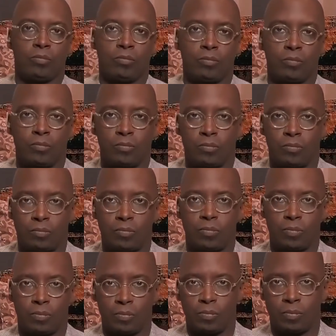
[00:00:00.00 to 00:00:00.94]

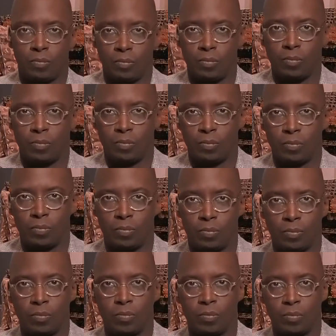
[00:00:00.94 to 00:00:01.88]

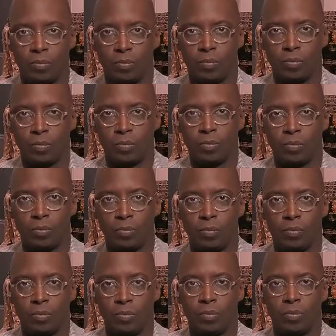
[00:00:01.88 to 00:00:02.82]

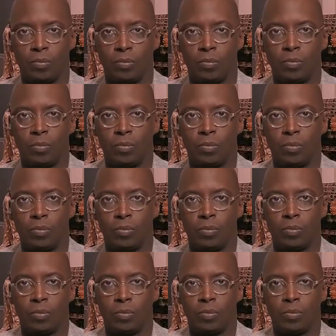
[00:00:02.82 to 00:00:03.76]

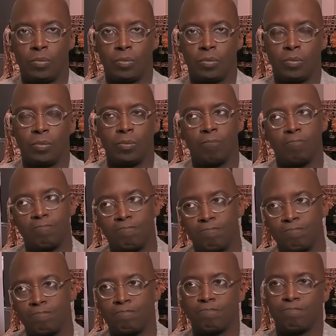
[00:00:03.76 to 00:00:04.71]

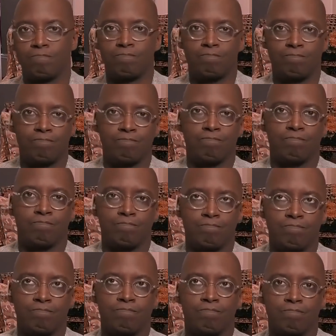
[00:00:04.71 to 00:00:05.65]

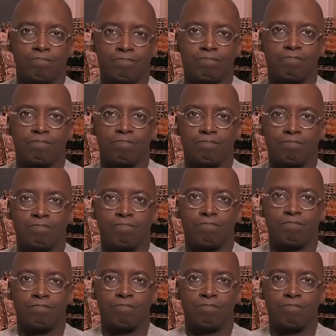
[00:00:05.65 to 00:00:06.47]
(silent)